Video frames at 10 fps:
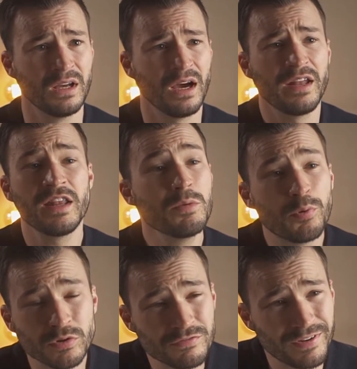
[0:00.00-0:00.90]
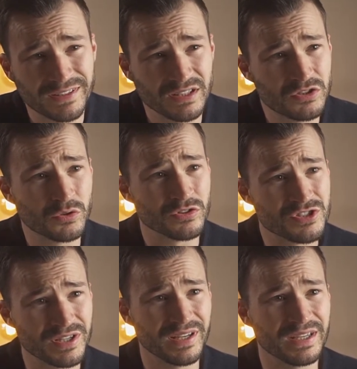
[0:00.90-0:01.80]
Another important factor to
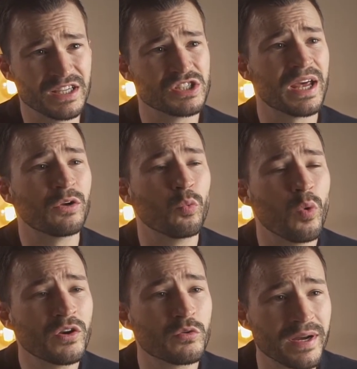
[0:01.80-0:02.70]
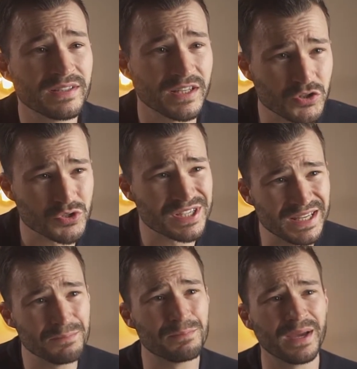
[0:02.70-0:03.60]
consider is at what rate does your
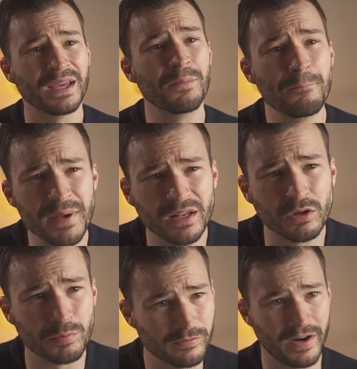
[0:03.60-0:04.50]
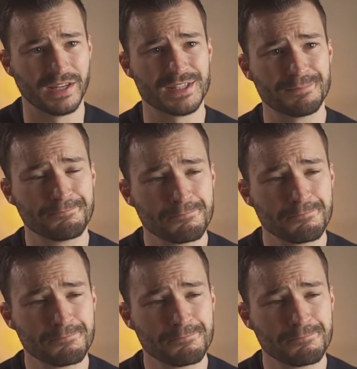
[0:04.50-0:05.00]
scheme pay medical providers.